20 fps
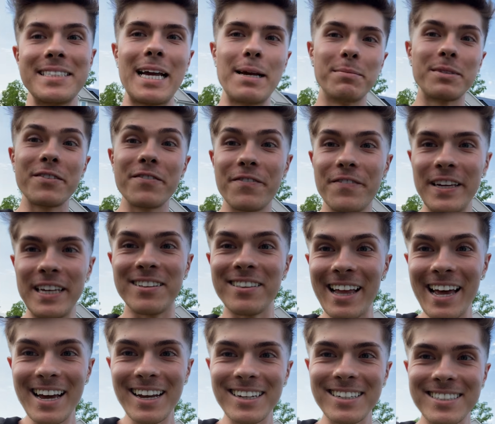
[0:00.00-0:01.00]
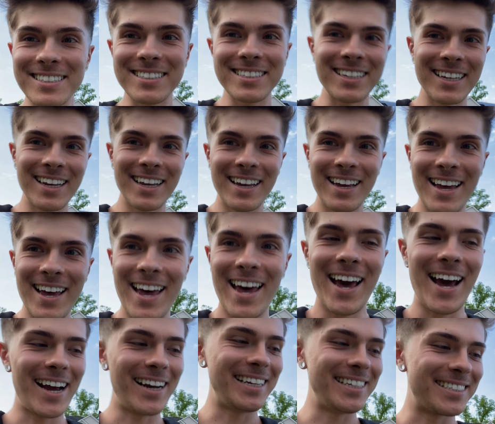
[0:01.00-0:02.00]
name's Felix,
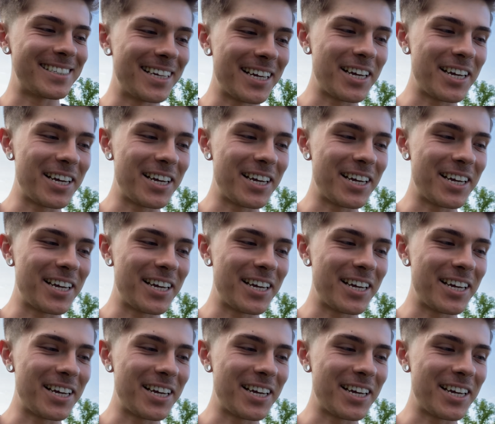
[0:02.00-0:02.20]
and he's the